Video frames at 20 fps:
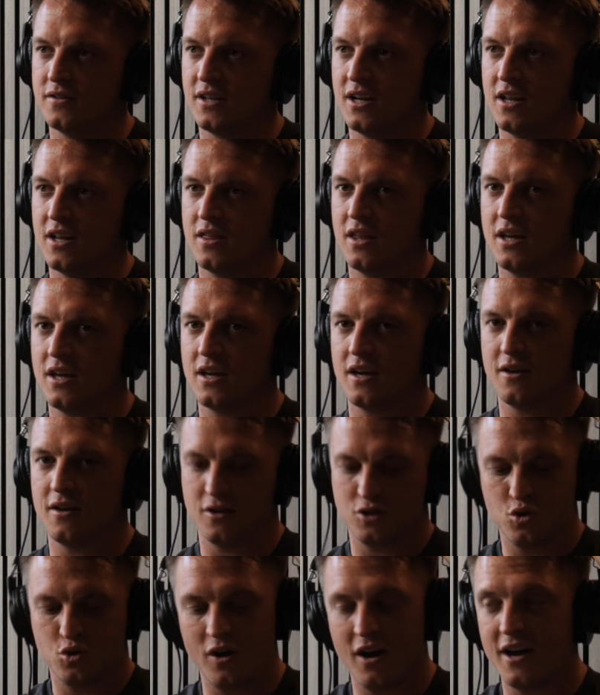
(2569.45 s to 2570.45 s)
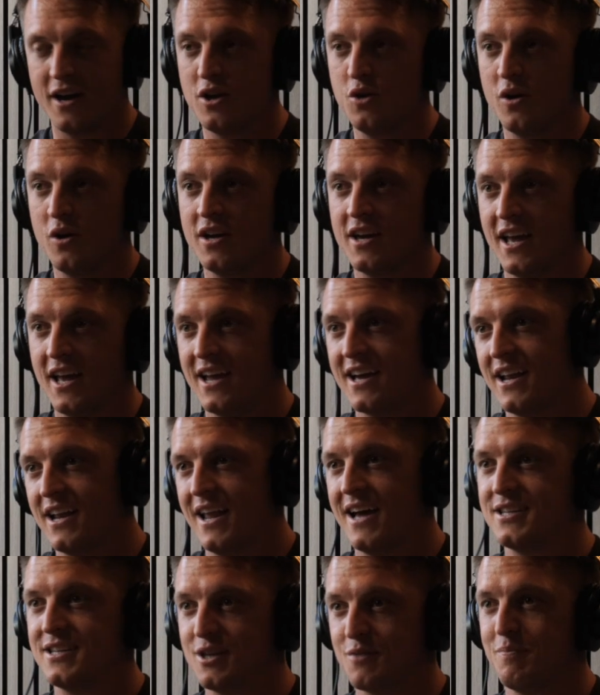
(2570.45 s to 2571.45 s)
And I think so you can get like
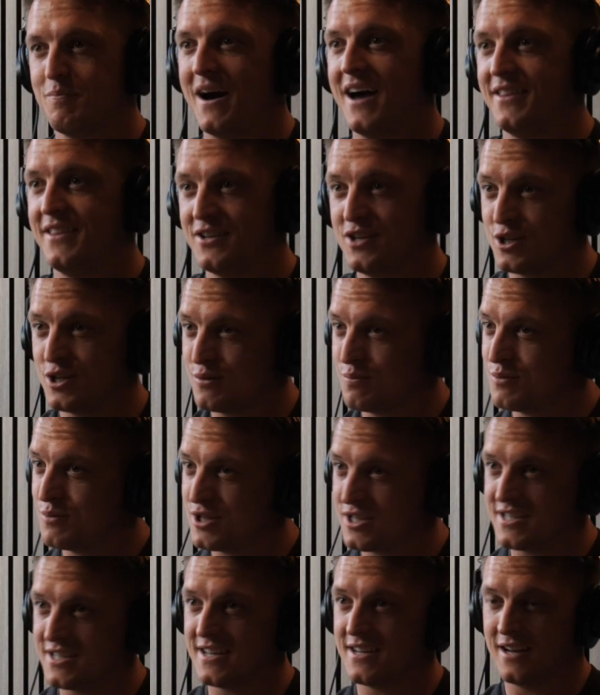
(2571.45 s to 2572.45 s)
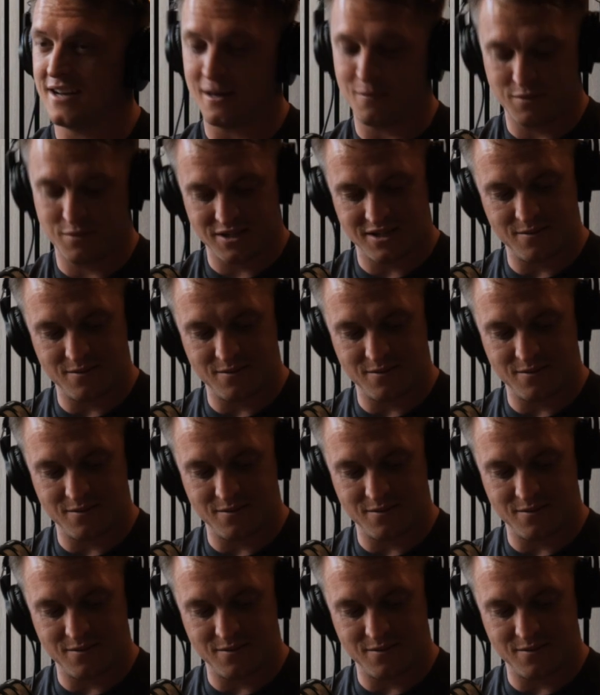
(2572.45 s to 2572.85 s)
elastic band and just like